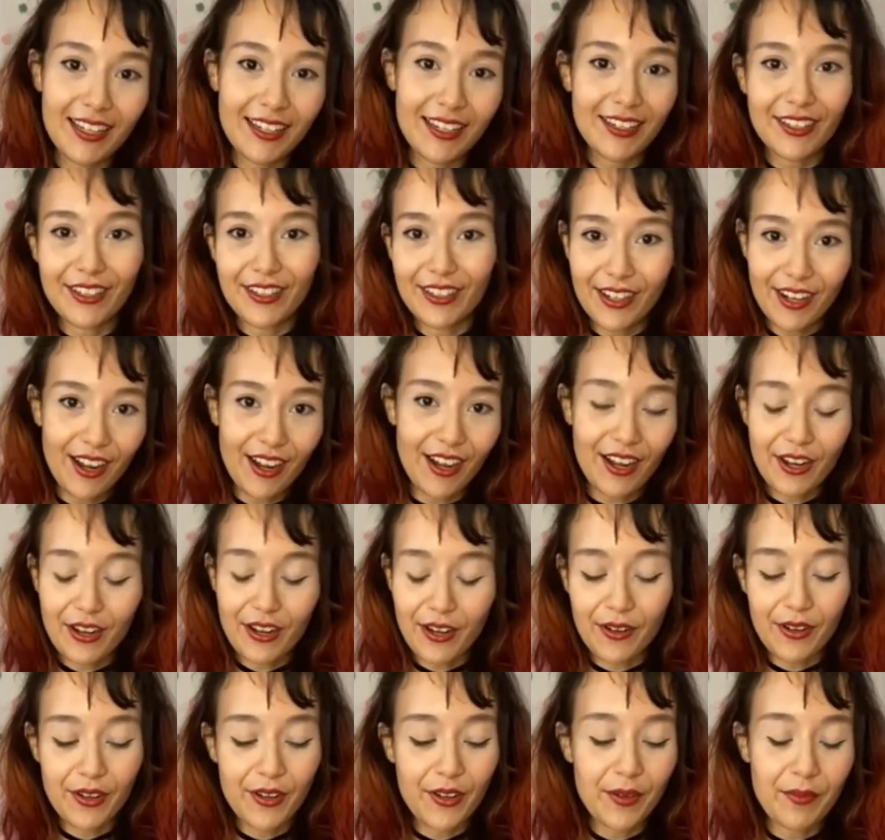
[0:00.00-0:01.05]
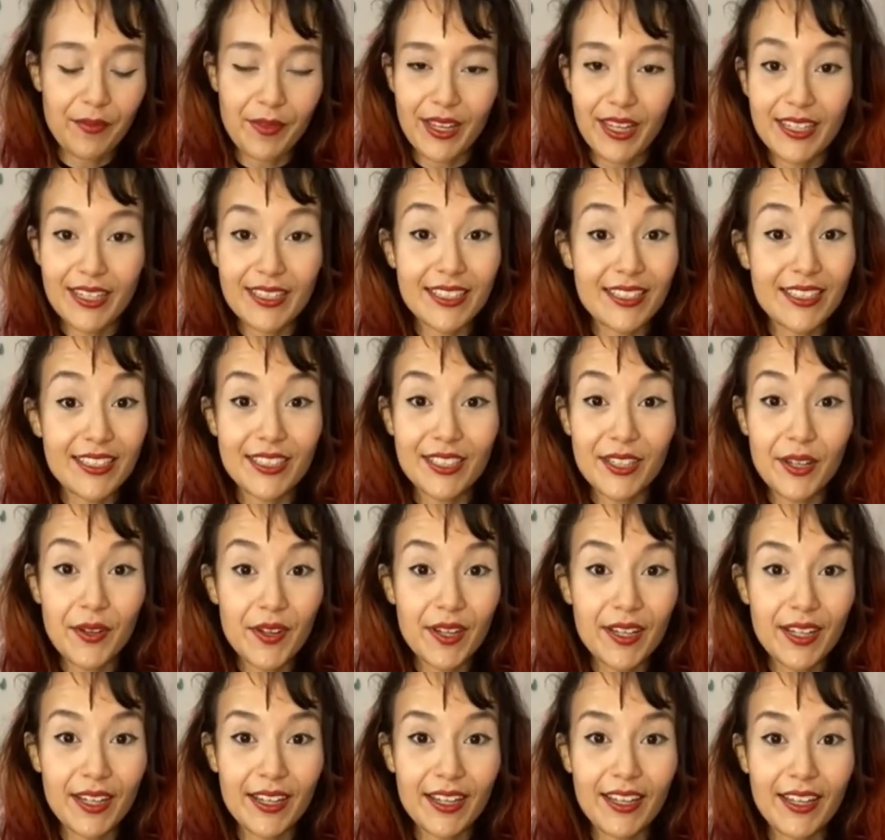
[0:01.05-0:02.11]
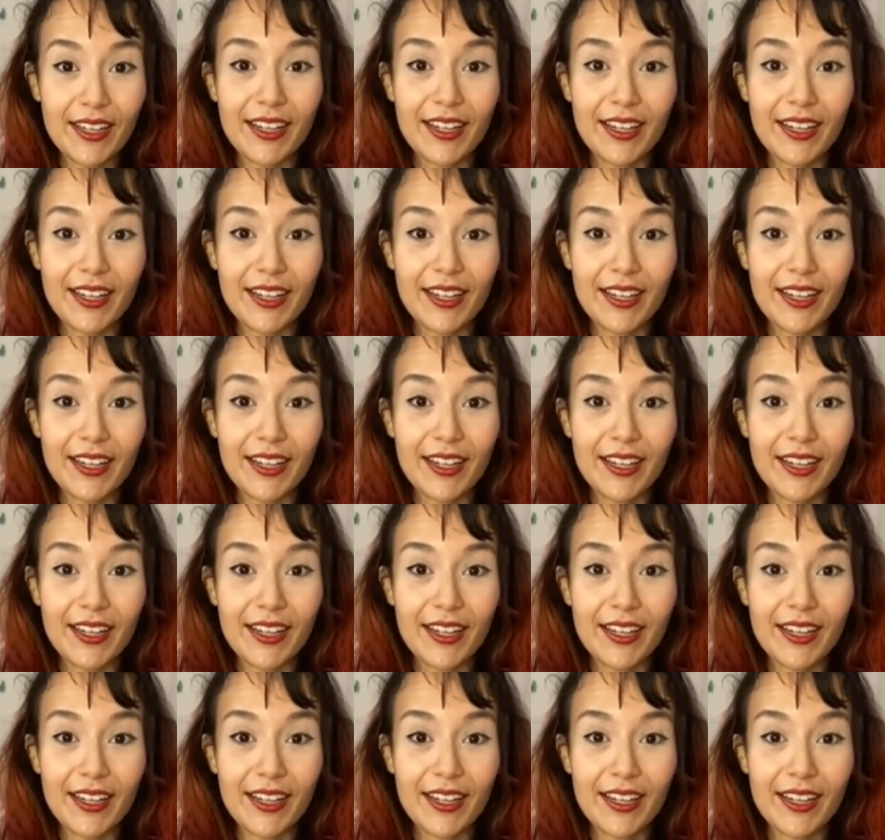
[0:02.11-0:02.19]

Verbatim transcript: in your hot cocoa mix. It's so good.